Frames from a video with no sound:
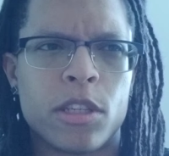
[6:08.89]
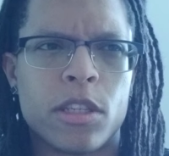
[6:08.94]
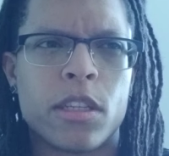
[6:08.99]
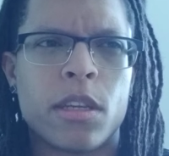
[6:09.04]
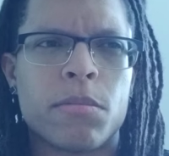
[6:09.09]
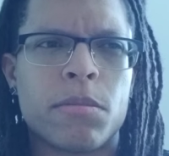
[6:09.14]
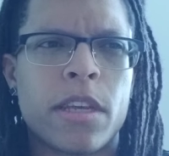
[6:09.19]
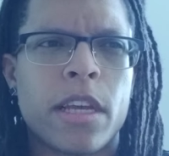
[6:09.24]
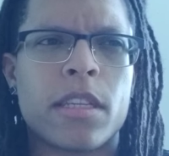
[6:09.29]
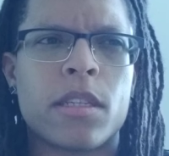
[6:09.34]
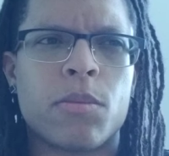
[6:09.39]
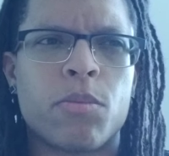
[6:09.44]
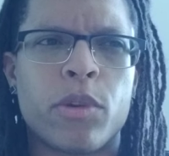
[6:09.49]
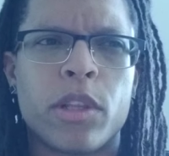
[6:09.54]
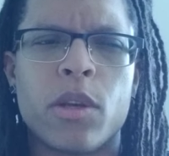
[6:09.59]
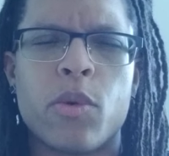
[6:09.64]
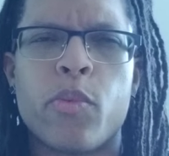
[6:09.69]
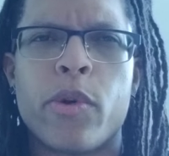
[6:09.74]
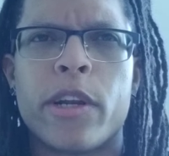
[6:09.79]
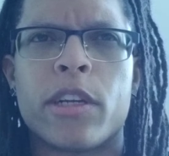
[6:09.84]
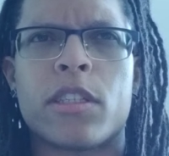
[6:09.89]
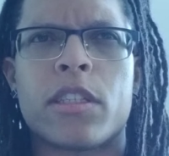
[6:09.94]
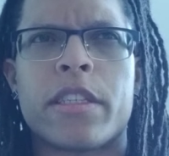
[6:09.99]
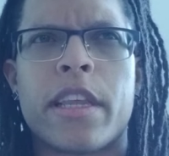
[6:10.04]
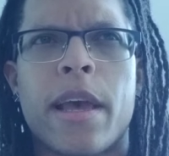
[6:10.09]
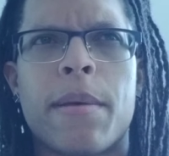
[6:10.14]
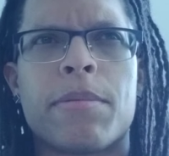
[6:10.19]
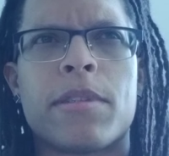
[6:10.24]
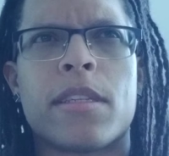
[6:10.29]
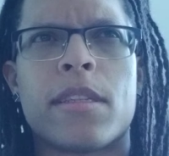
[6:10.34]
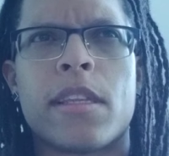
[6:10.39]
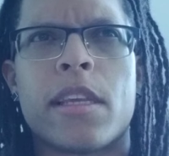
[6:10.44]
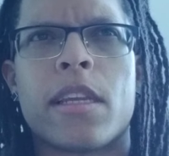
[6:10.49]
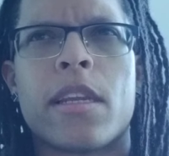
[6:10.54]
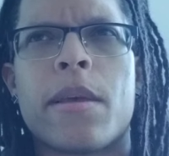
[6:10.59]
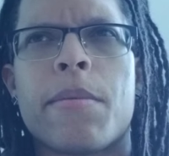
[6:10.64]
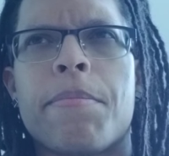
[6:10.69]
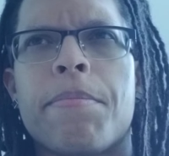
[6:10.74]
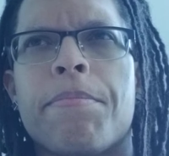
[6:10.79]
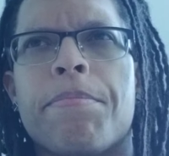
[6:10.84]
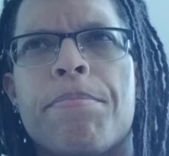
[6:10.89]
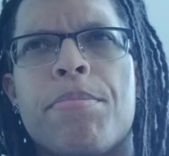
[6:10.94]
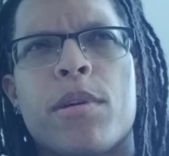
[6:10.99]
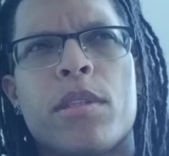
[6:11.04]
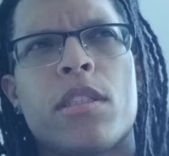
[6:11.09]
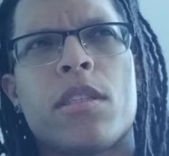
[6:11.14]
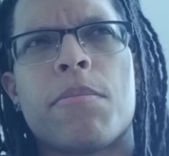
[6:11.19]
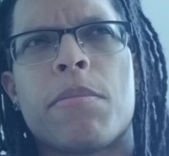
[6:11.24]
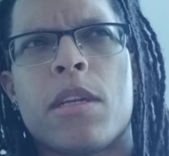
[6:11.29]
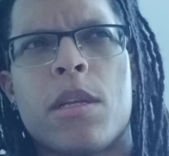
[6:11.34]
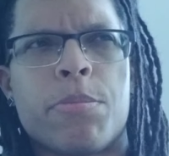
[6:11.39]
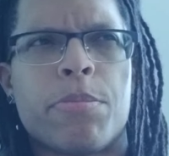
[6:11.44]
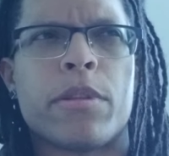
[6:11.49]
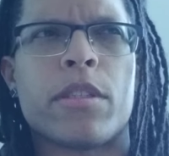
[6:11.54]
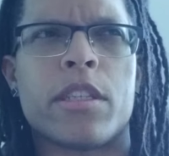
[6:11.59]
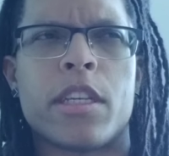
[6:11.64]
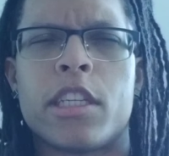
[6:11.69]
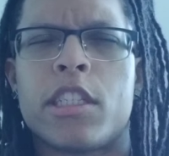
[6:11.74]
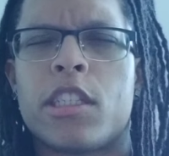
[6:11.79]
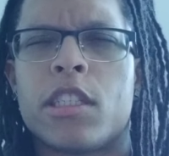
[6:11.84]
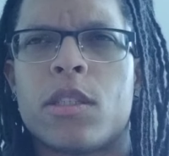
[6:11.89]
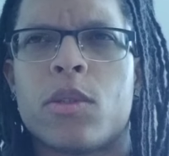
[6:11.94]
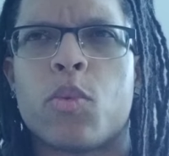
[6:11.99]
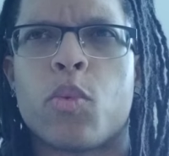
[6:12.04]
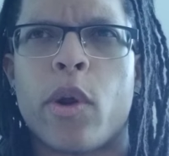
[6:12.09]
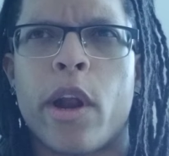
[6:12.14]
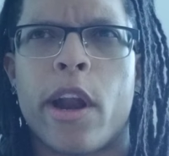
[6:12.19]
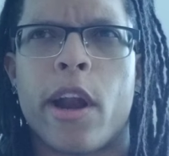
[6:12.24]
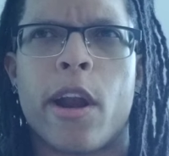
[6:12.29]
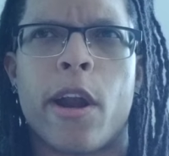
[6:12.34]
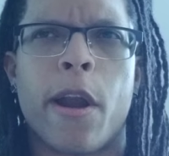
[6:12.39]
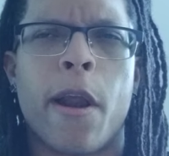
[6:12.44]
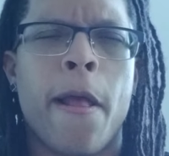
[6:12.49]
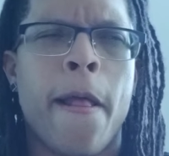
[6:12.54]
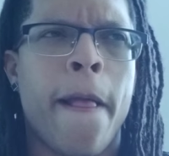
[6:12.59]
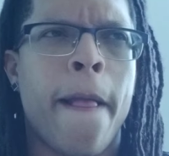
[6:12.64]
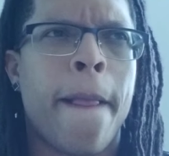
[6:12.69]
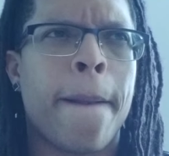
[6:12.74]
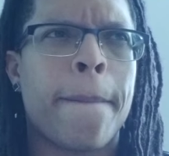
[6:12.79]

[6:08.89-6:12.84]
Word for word: You see him take some really weird steps, and then it puts him in a position where